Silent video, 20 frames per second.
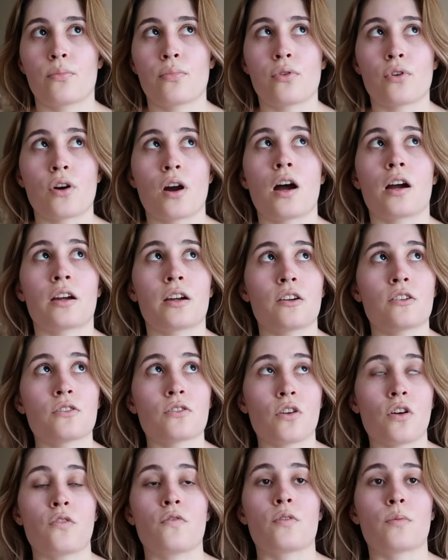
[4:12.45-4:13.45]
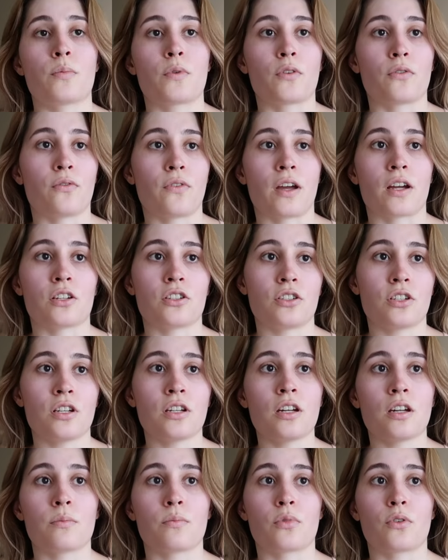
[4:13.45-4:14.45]
progress over
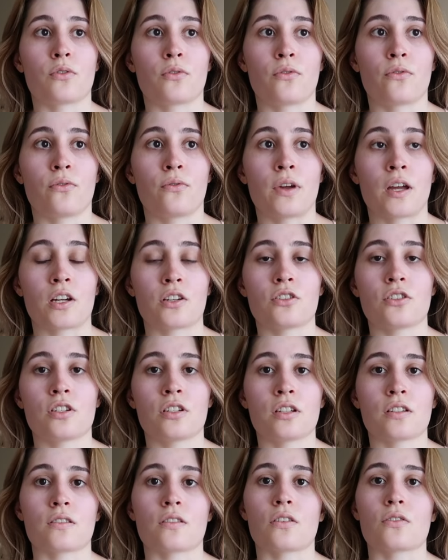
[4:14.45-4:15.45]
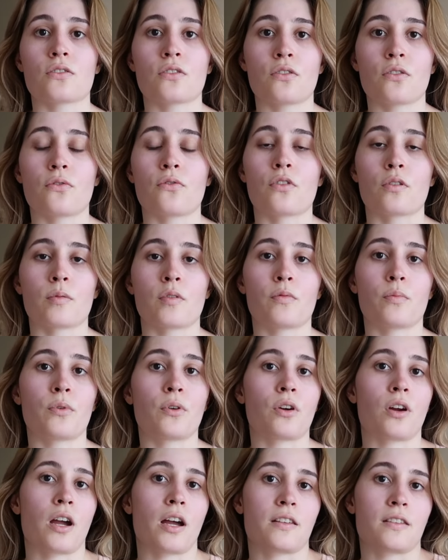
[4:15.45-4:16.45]
perfection and perfection is also a form of
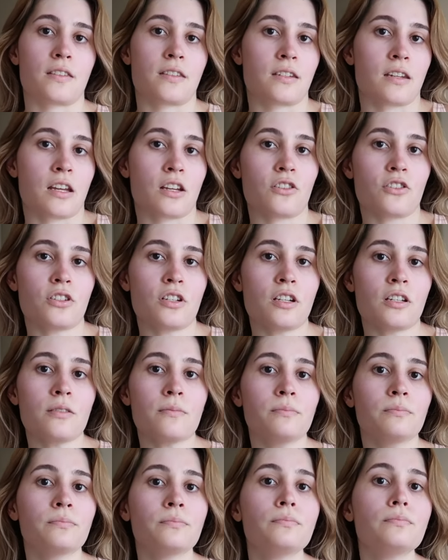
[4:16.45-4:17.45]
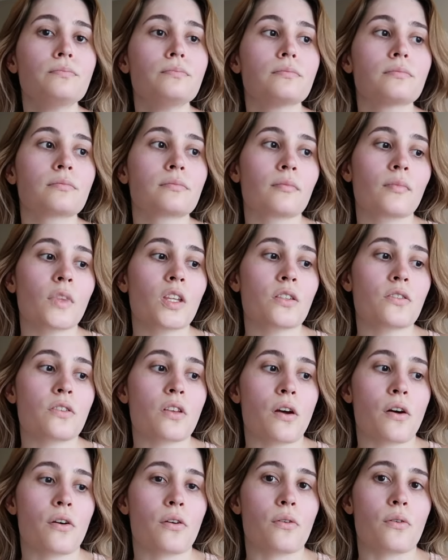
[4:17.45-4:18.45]
procrastination.
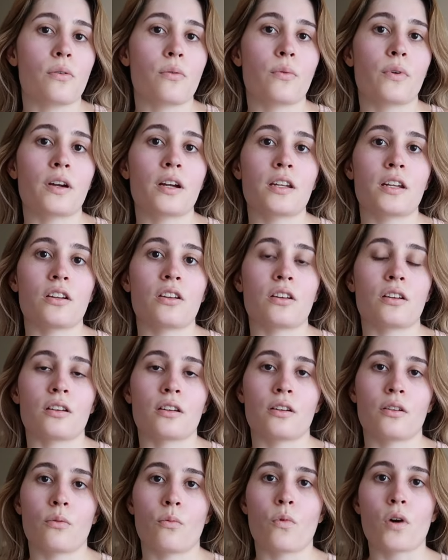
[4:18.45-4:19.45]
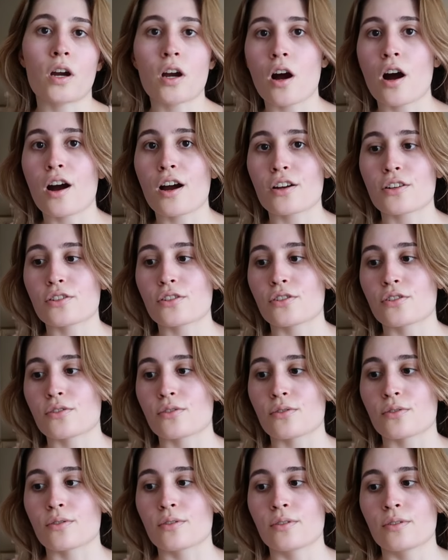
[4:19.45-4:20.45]
So we're gonna work hard
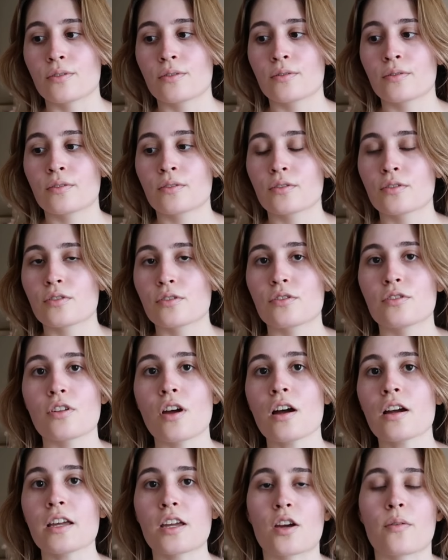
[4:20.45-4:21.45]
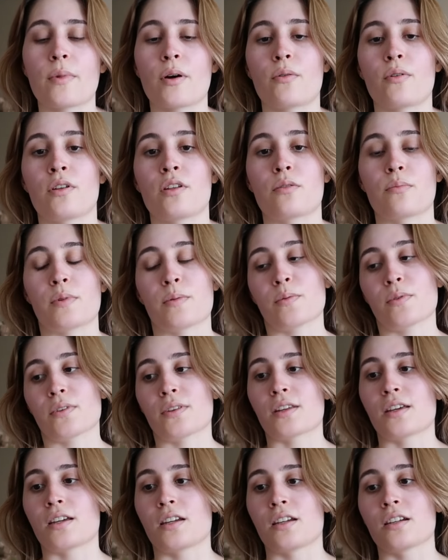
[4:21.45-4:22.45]
to not care about what other people
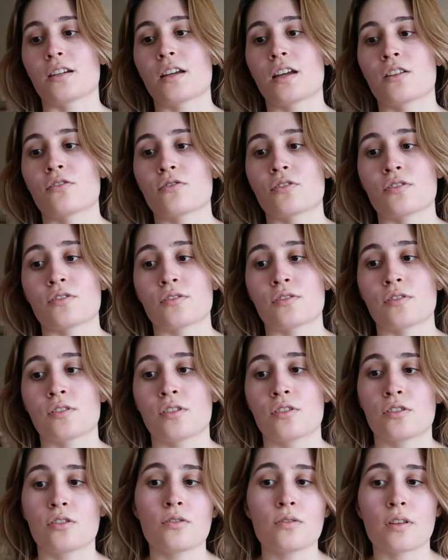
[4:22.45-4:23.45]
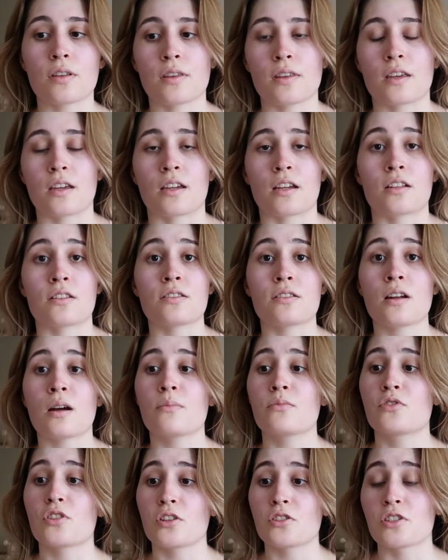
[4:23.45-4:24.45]
think and just do the thing and
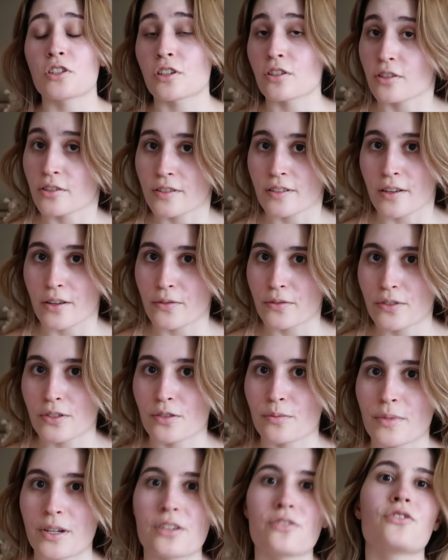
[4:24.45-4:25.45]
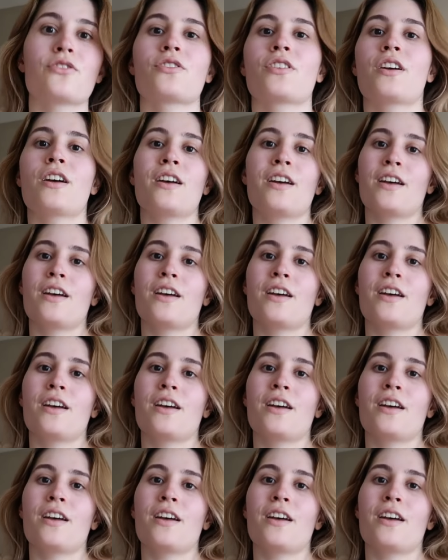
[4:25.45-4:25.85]
stop judging ourselves so much.